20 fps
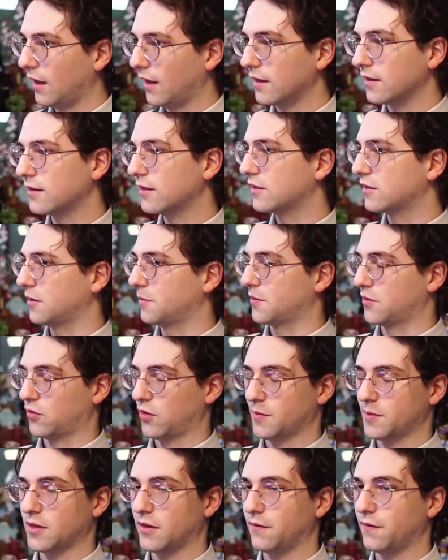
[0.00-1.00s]
Is this
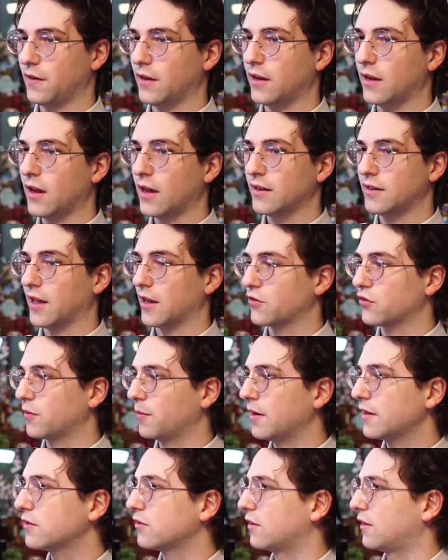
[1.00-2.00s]
subscription fee
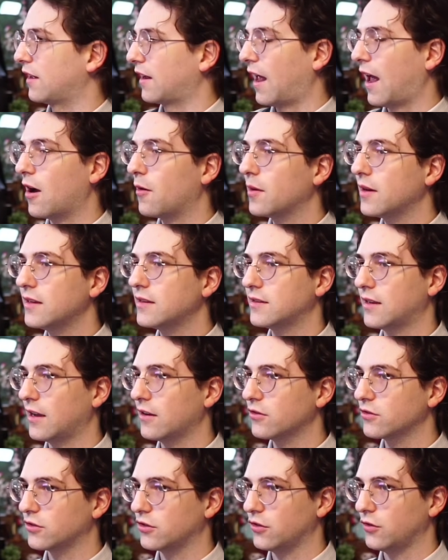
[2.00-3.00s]
detrimental? Like, how many
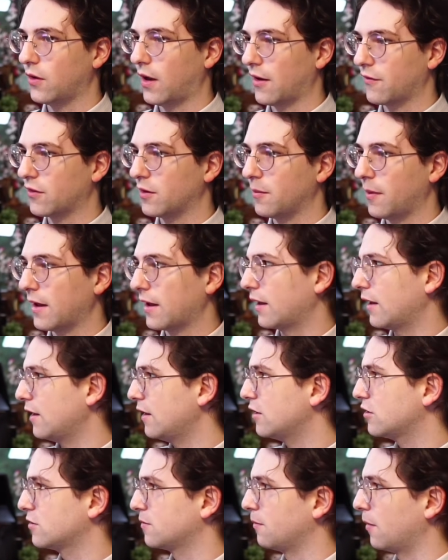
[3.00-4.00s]
sales do you have to make
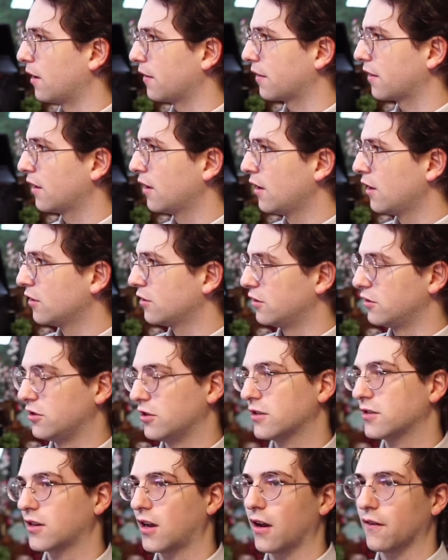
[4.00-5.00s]
each month to
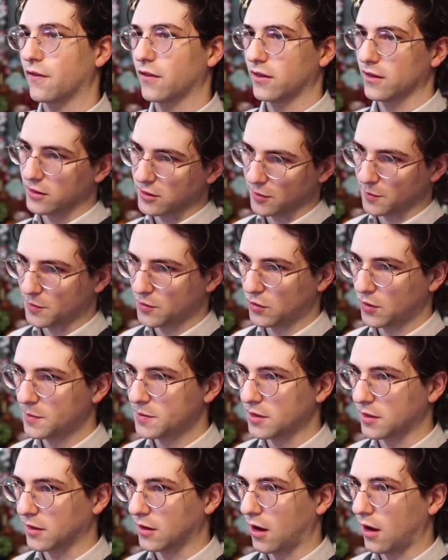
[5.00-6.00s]
just cover the
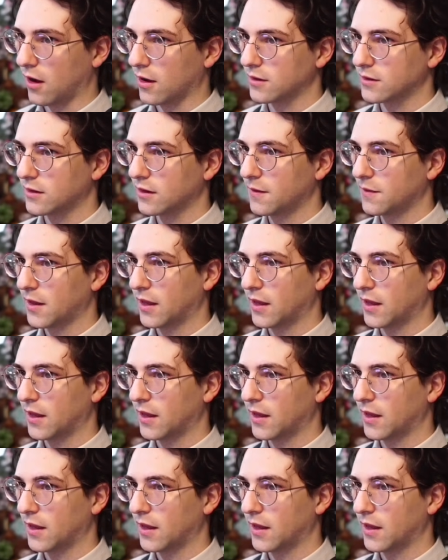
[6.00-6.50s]
subscription cost?